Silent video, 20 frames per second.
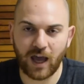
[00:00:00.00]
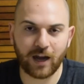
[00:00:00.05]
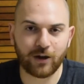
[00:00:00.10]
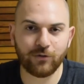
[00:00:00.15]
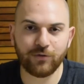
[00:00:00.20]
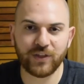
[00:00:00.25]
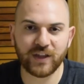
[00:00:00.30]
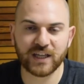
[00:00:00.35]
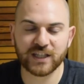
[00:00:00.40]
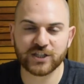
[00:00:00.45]

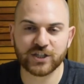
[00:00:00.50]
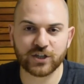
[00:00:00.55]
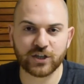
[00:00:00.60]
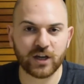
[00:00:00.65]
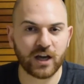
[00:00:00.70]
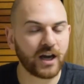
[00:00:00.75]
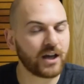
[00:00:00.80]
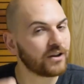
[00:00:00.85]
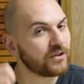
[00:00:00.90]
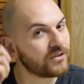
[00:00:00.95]
think it's a
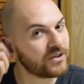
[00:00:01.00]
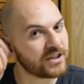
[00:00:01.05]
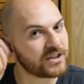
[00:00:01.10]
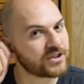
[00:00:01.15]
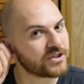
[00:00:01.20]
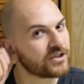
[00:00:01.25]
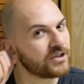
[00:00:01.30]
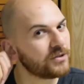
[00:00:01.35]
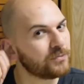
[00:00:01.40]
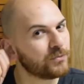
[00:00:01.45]

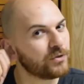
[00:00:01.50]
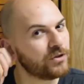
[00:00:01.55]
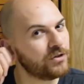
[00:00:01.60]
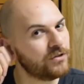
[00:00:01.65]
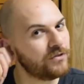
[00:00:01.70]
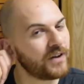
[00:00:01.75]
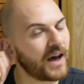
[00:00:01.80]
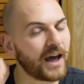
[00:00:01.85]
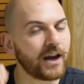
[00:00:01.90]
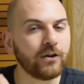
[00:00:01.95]
good
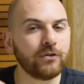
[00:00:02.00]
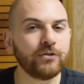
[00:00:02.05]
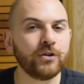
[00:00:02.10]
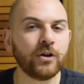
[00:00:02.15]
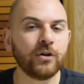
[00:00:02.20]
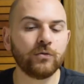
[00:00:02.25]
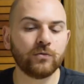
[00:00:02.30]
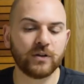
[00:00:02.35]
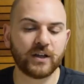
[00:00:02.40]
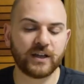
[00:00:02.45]
move. I don't
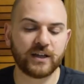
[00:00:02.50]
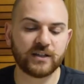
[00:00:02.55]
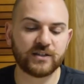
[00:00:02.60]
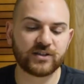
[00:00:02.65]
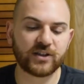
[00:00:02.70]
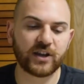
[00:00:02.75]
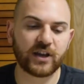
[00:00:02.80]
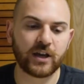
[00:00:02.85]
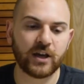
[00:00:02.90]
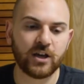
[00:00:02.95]
know. Like, it's
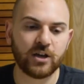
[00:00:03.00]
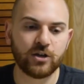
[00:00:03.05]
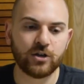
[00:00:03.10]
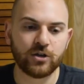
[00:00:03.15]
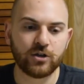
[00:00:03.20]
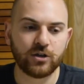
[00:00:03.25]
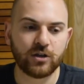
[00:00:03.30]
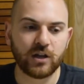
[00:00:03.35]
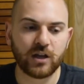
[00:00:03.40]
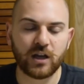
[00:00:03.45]
like
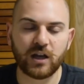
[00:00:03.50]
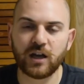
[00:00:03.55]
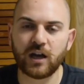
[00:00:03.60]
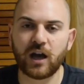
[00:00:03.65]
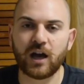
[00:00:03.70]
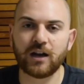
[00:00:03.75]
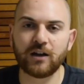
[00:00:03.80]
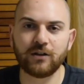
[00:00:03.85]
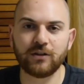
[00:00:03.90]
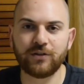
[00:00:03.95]

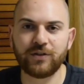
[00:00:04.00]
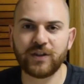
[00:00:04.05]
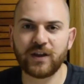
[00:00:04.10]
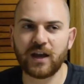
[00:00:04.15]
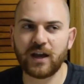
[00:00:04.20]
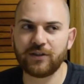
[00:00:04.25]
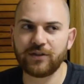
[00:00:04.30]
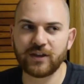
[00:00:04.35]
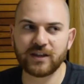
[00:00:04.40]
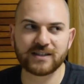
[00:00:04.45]
I
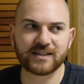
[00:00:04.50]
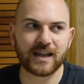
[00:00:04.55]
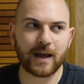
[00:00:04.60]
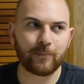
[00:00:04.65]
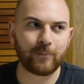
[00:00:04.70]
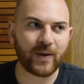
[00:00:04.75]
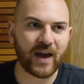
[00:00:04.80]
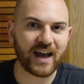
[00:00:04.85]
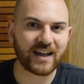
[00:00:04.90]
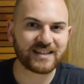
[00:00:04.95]
think it's
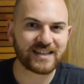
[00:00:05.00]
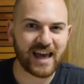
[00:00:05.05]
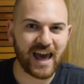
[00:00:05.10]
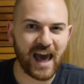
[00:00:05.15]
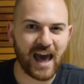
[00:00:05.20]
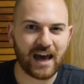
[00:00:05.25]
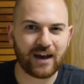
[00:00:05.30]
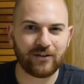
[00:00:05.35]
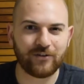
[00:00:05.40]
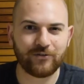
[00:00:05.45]
not bad to
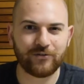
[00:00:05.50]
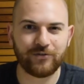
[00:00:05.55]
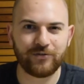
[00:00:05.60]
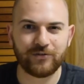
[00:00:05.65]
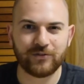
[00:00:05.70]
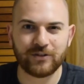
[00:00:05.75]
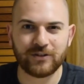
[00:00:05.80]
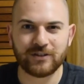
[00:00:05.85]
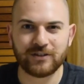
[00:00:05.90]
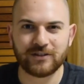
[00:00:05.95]
have
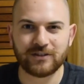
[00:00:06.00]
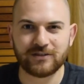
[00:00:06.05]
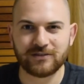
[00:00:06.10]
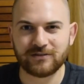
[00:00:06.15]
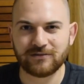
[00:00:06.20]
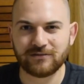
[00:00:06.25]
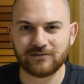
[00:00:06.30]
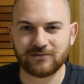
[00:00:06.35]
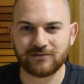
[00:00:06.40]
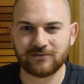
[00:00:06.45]

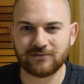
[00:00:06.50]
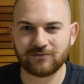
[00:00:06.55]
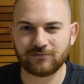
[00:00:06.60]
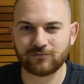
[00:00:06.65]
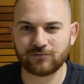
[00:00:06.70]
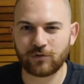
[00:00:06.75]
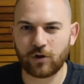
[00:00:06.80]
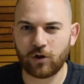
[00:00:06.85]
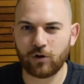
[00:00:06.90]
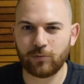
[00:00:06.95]

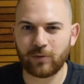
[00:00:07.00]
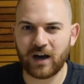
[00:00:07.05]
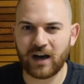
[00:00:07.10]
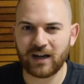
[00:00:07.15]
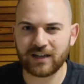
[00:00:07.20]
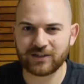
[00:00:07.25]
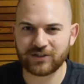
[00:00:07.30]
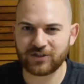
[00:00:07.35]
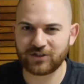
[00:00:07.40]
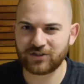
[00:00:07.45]

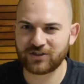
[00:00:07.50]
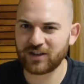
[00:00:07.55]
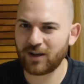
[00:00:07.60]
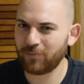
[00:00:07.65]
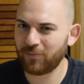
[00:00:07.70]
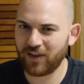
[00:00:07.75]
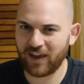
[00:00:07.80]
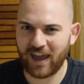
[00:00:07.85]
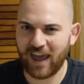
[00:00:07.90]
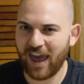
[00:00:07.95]
robots or
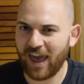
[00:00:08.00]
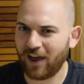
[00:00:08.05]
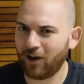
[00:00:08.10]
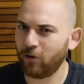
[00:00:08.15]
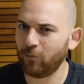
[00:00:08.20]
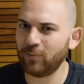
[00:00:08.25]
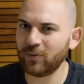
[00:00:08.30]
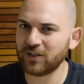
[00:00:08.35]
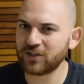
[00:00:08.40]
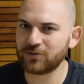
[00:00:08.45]
something
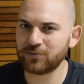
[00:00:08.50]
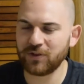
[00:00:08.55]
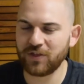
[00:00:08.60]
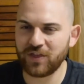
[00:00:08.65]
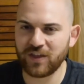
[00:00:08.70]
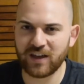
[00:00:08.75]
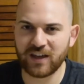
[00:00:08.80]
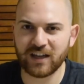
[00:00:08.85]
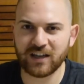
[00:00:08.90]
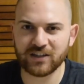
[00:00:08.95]
help us with
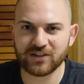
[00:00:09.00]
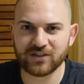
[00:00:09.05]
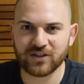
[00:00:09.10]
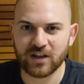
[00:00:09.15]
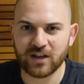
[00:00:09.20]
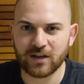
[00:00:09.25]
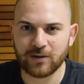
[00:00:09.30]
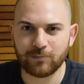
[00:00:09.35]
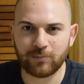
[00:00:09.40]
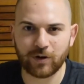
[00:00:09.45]
things.
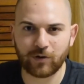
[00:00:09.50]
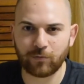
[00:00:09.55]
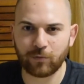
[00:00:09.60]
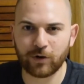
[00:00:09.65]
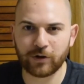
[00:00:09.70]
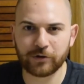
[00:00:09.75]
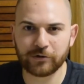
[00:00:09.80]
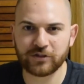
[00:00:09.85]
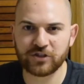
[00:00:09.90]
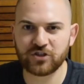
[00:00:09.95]
But if
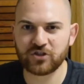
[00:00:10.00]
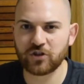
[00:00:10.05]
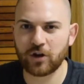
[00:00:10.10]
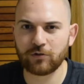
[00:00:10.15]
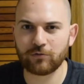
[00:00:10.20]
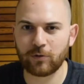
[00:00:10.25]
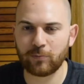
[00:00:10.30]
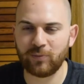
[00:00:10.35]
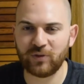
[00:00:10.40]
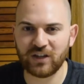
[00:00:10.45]
we're going to
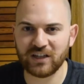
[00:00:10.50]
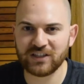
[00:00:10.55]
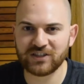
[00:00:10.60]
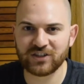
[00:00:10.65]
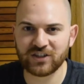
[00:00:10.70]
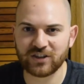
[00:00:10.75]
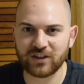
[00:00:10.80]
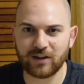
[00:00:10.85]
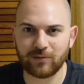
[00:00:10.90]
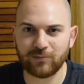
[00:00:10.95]
start
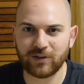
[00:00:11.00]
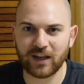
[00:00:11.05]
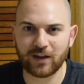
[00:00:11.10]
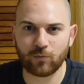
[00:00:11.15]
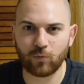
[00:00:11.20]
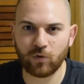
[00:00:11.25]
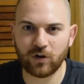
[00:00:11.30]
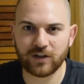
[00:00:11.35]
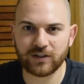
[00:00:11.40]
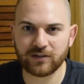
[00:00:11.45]
replacing them, like,
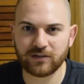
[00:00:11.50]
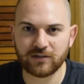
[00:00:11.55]
where